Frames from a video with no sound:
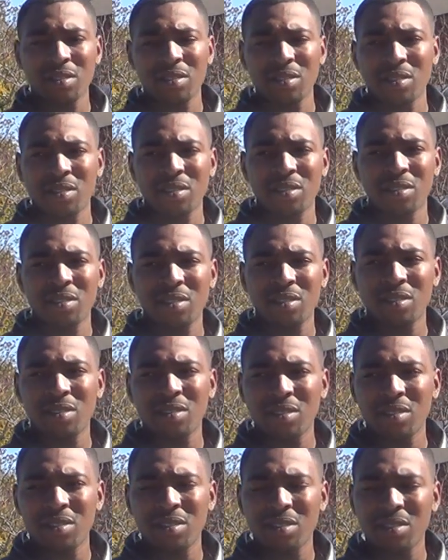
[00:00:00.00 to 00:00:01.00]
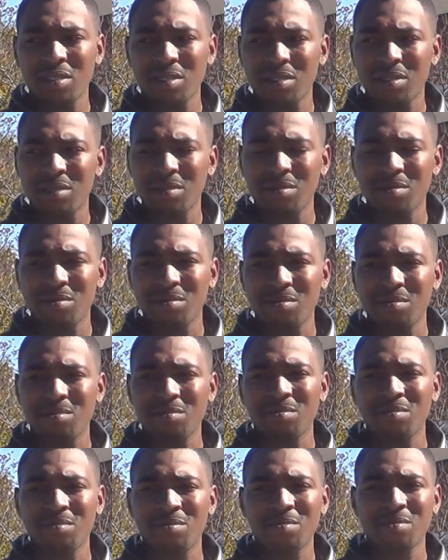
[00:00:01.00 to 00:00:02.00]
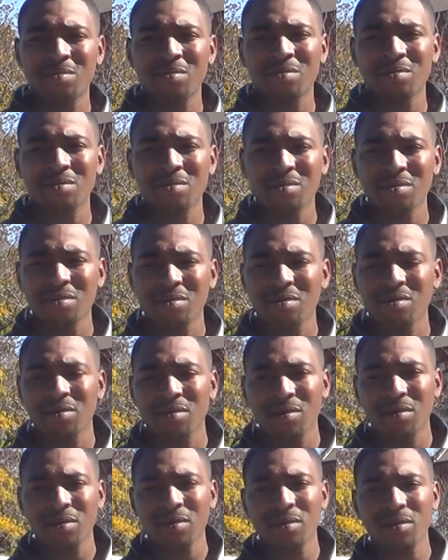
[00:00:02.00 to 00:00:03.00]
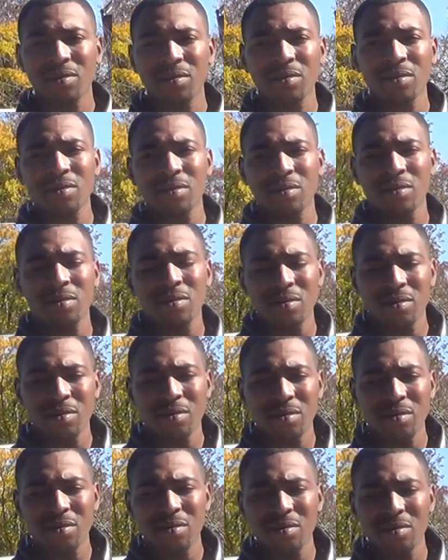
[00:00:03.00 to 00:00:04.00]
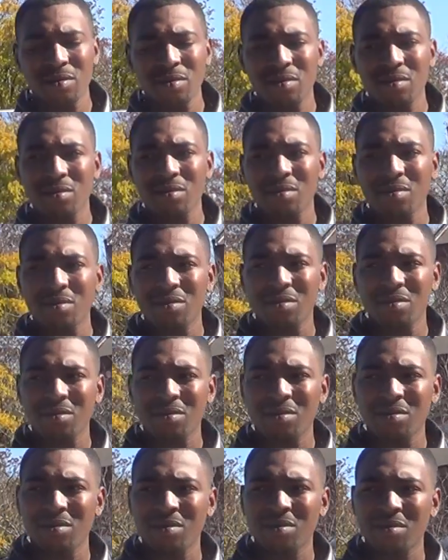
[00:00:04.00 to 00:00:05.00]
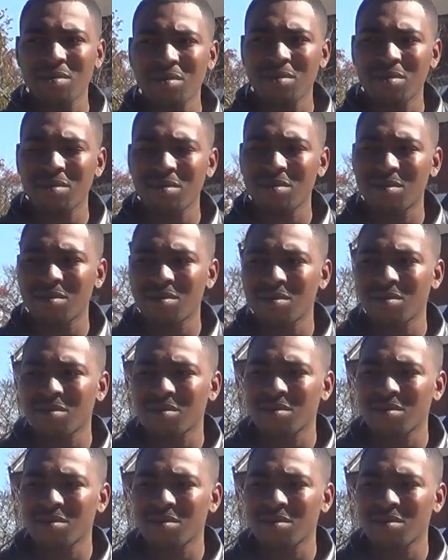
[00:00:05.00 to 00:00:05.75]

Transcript: This person isn't speaking.